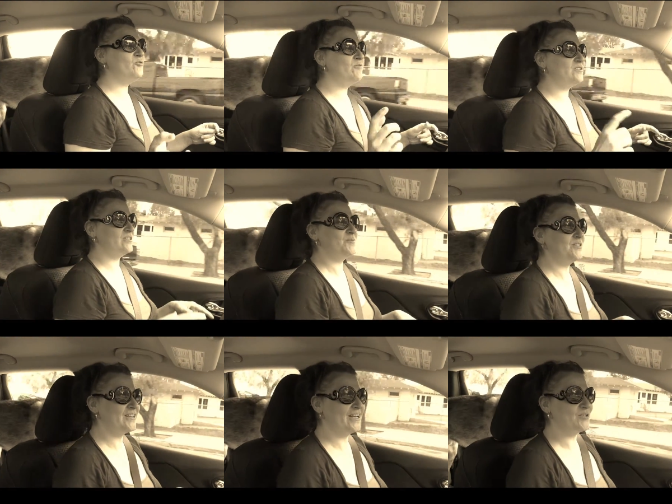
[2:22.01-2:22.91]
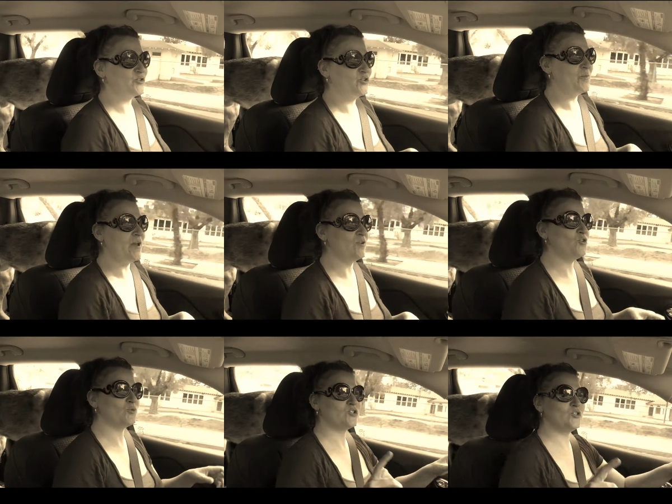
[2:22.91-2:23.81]
you ever slept in the guest room and
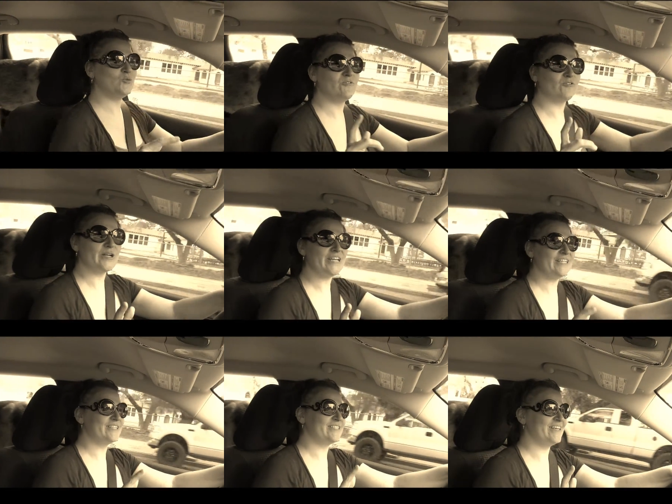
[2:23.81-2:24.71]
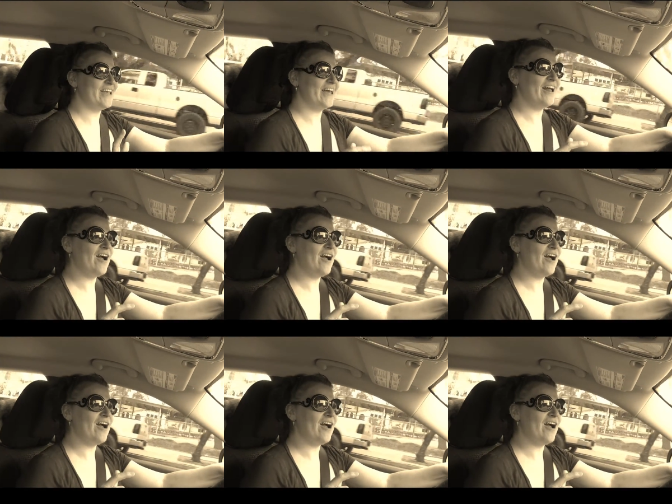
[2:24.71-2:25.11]
you were too afraid to get